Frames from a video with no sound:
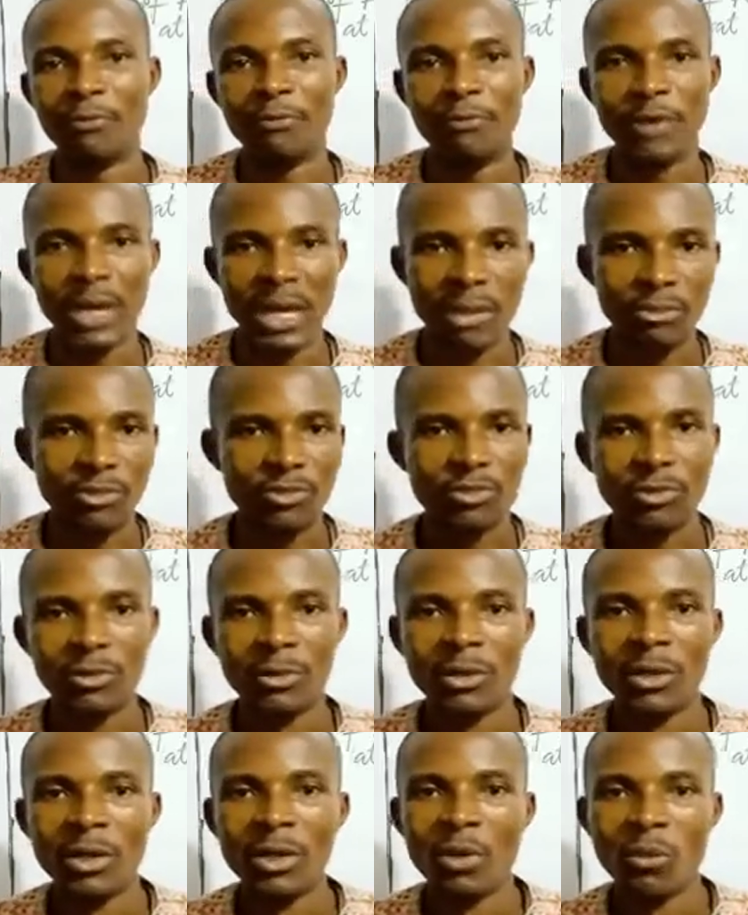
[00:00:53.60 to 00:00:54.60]
firms,
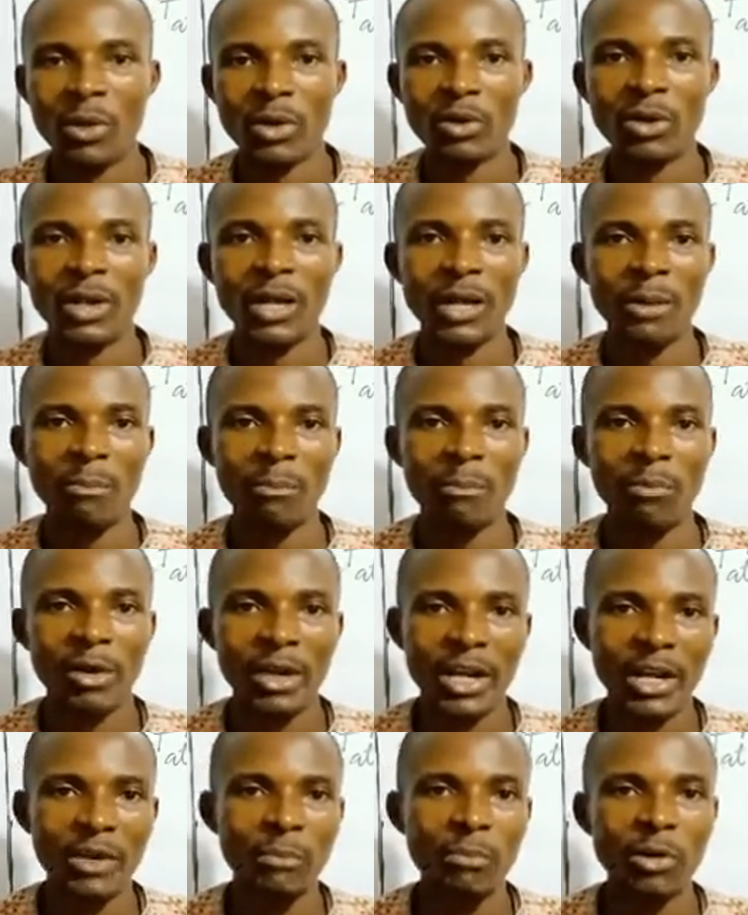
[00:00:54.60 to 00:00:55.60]
when you
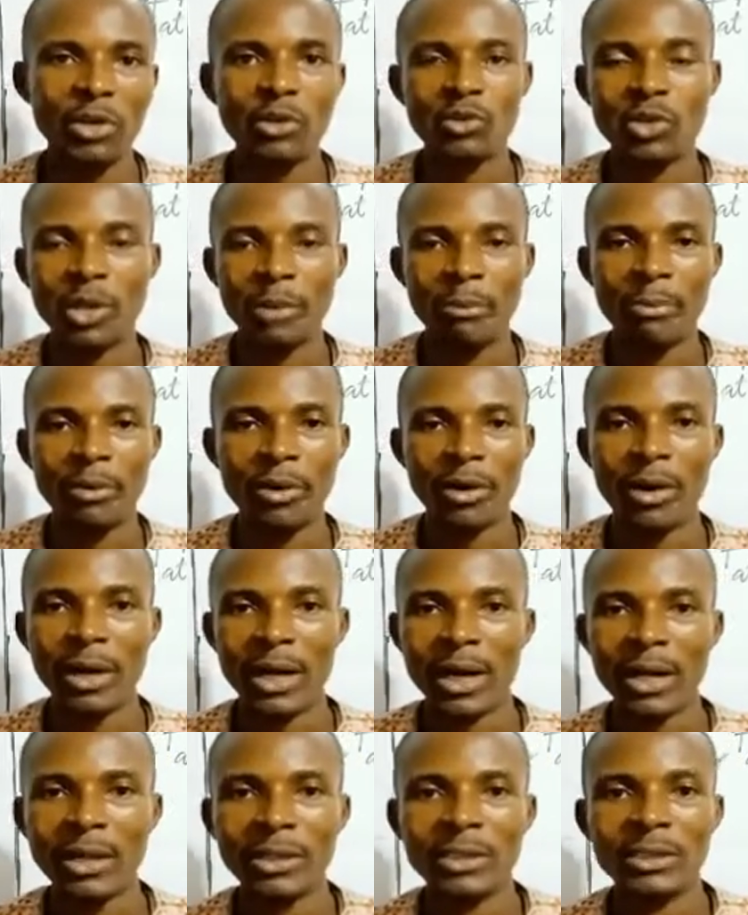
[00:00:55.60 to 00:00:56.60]
lend money to a
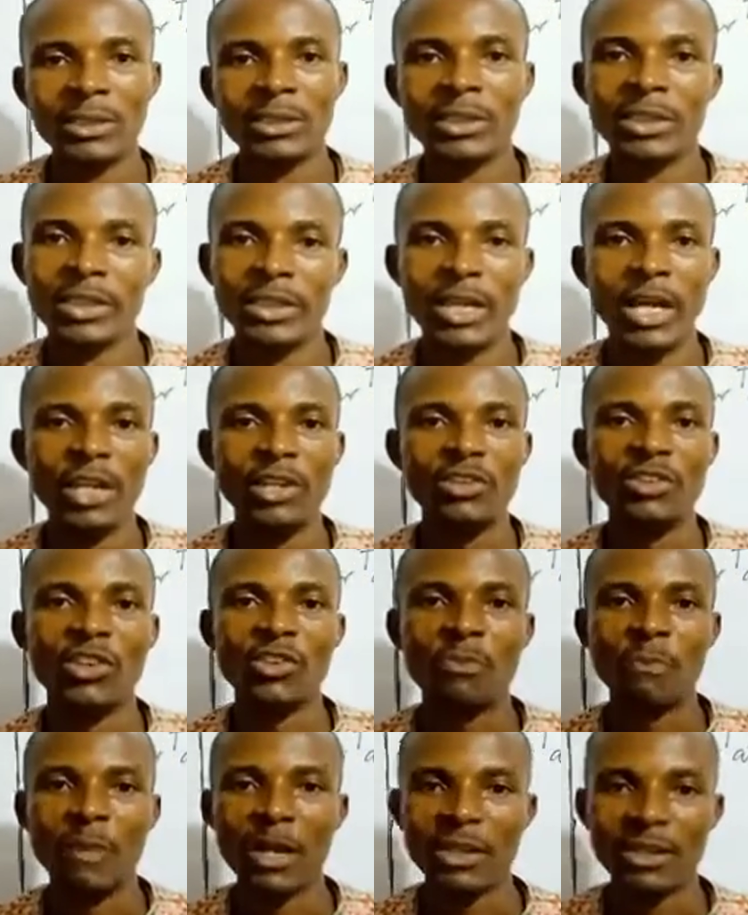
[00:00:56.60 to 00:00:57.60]
borrower, then
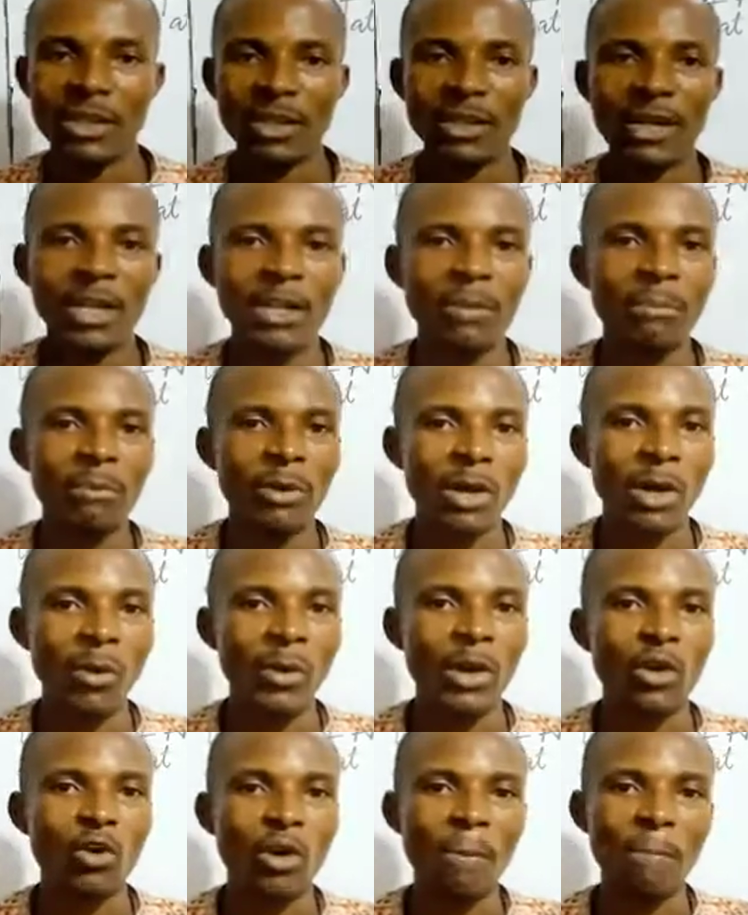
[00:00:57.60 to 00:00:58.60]
it's expected that the borrower
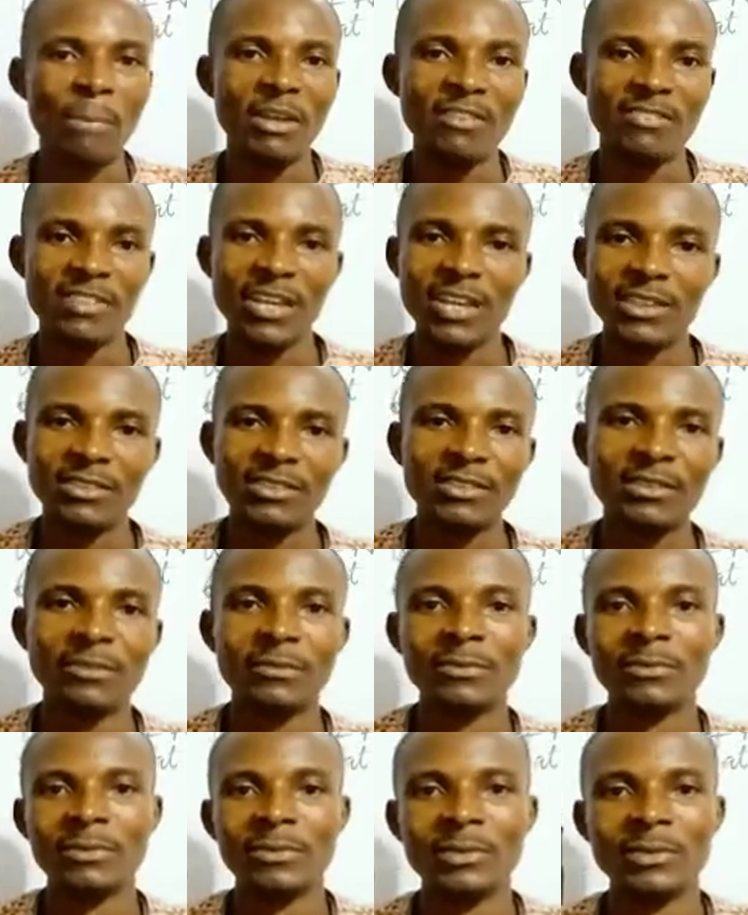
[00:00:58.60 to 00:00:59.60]
will compensate
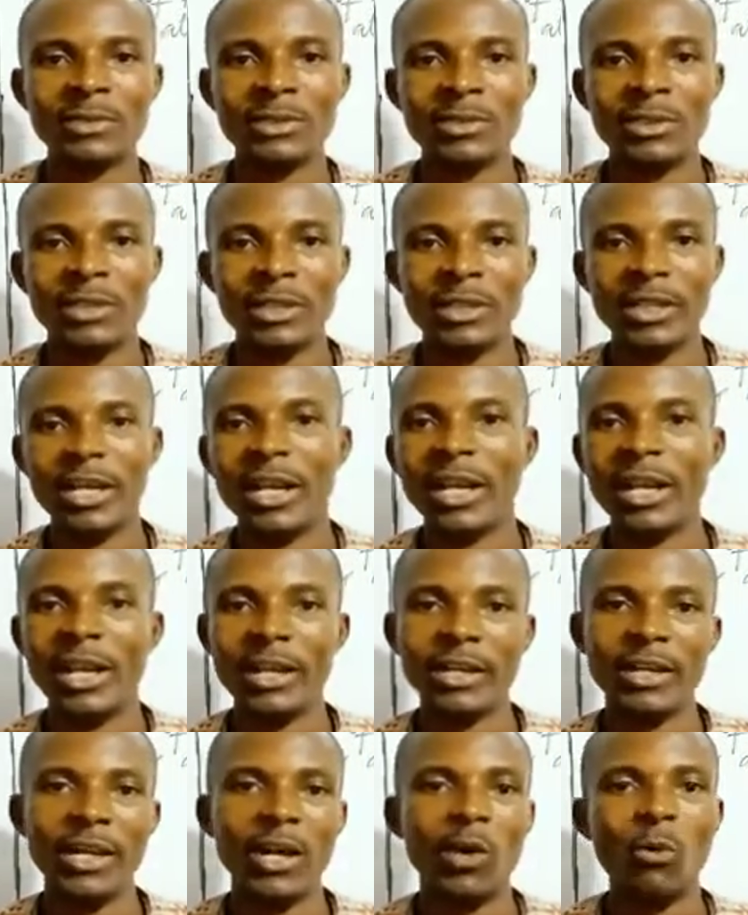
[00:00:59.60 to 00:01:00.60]
the
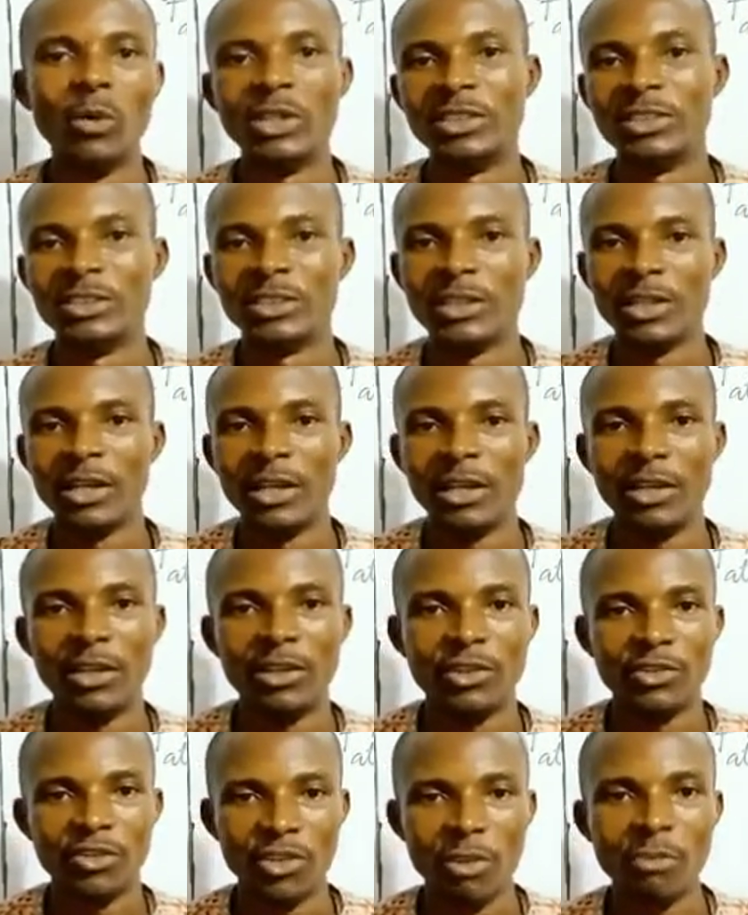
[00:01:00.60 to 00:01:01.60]
lender with
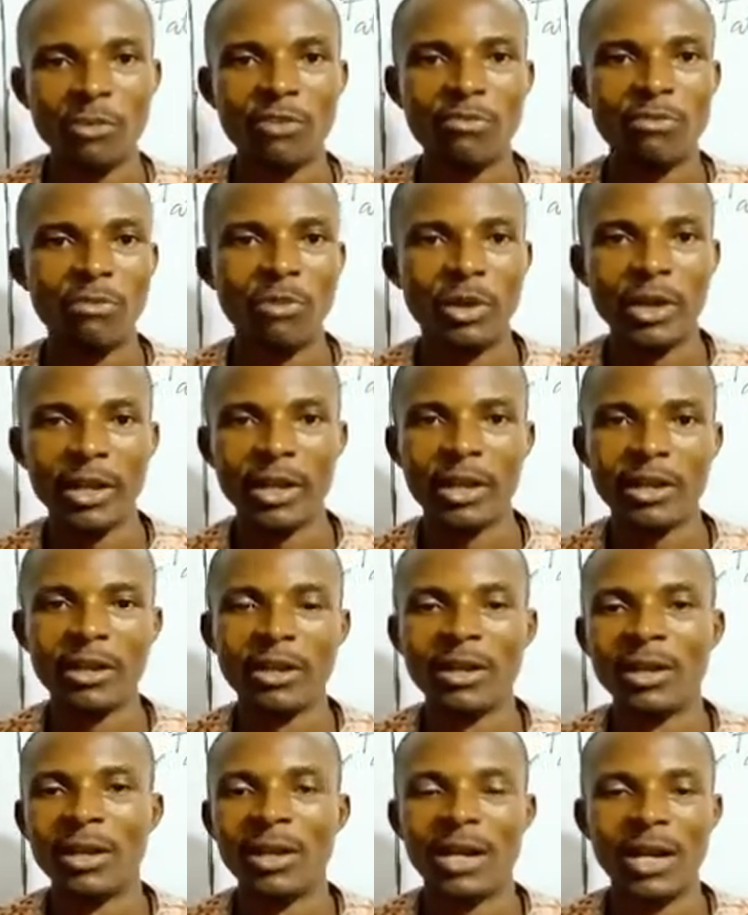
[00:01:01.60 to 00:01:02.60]
sum of money
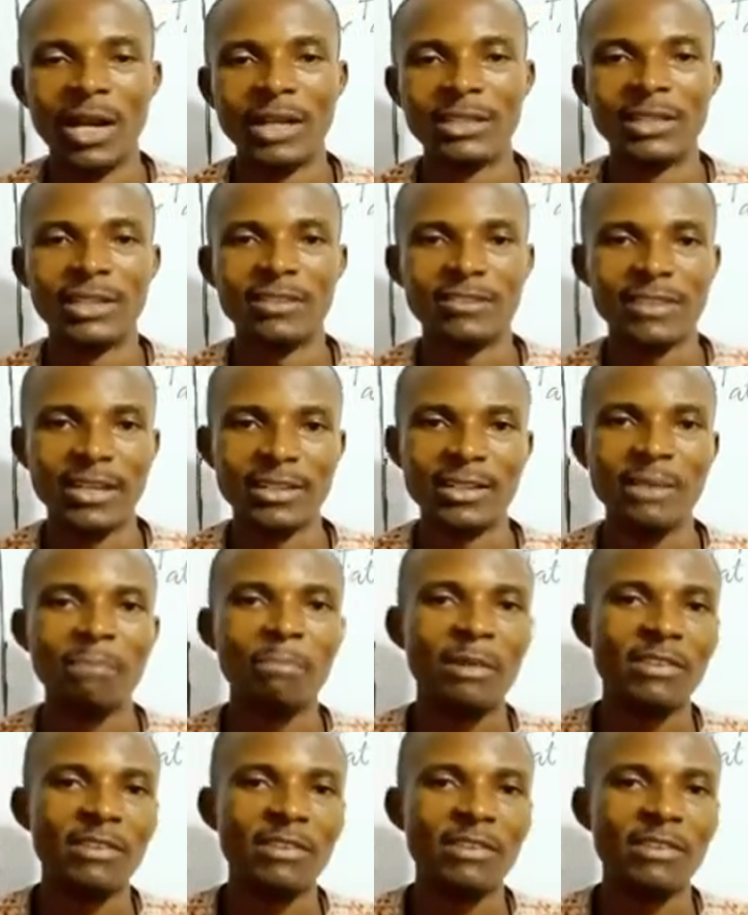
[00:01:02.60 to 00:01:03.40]
at a certain